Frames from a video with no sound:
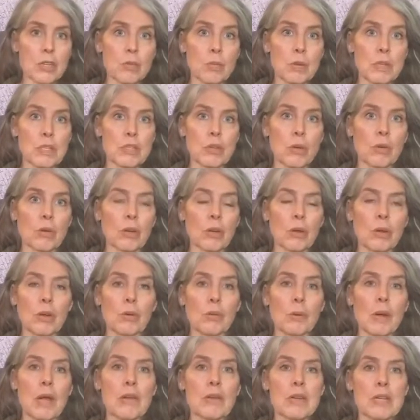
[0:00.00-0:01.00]
to what's going on
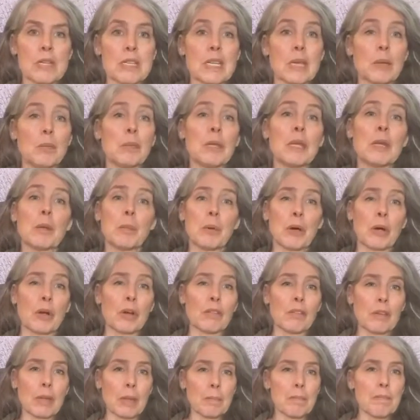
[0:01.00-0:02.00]
around us and being a part
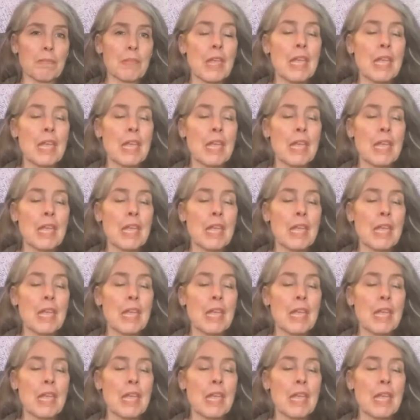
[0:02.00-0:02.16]
of it.